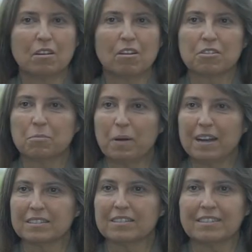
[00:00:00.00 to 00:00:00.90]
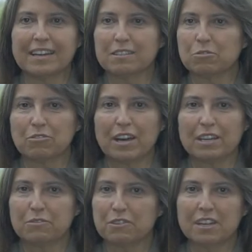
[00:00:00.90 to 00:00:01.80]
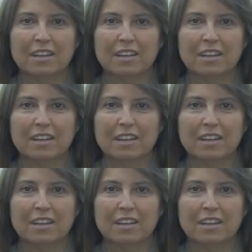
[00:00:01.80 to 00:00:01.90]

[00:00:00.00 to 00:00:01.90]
occupied 9 to 5